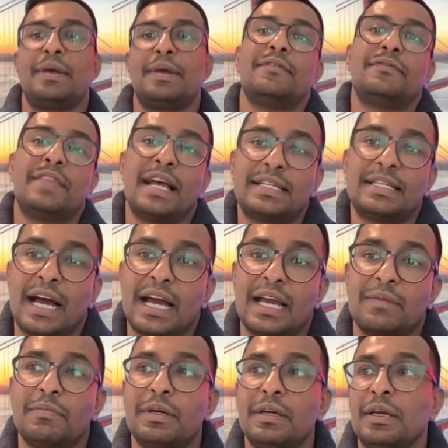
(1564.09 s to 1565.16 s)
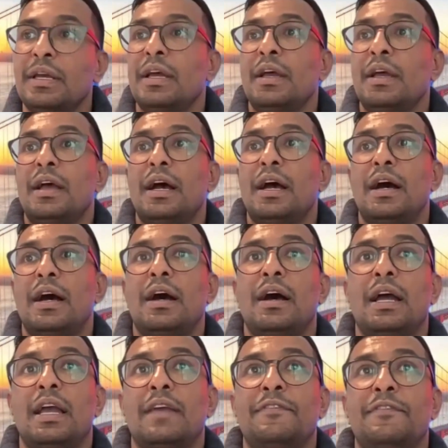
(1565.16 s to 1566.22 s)
And if that time,
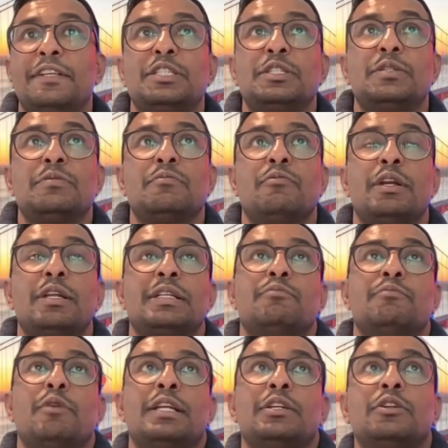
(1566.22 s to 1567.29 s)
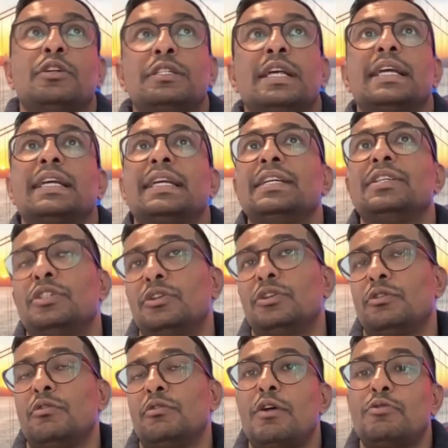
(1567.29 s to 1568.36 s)
if it's what it looks like is to
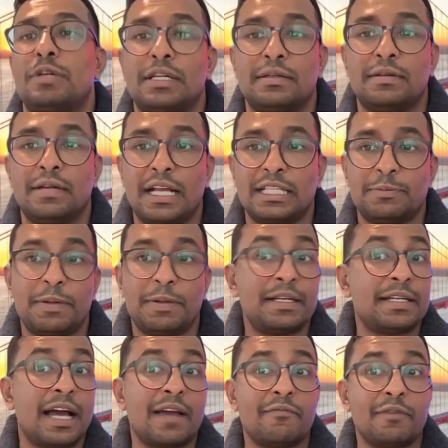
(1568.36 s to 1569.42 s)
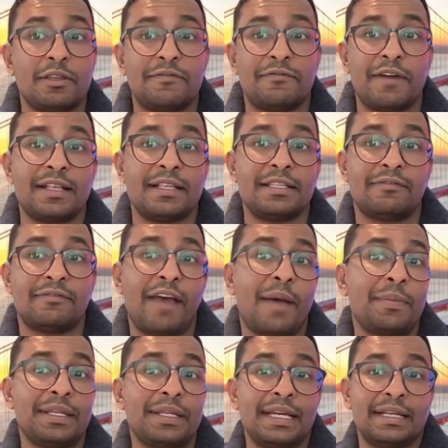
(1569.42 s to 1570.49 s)
go out and spend time with friends,
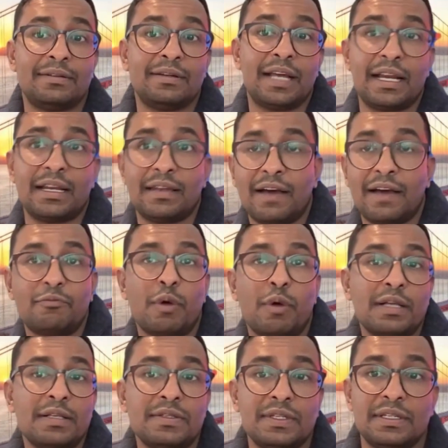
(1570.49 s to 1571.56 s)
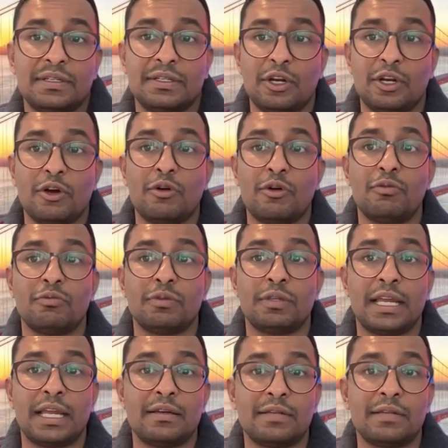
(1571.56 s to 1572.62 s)
family, and loved ones, and
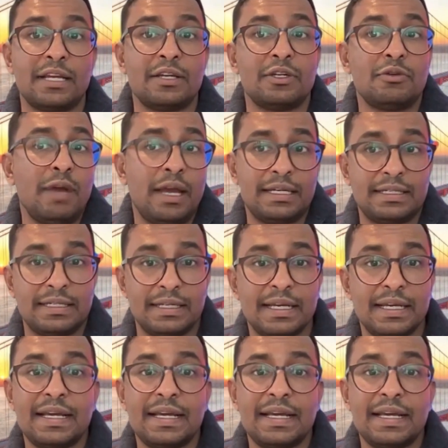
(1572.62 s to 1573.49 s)
then do it.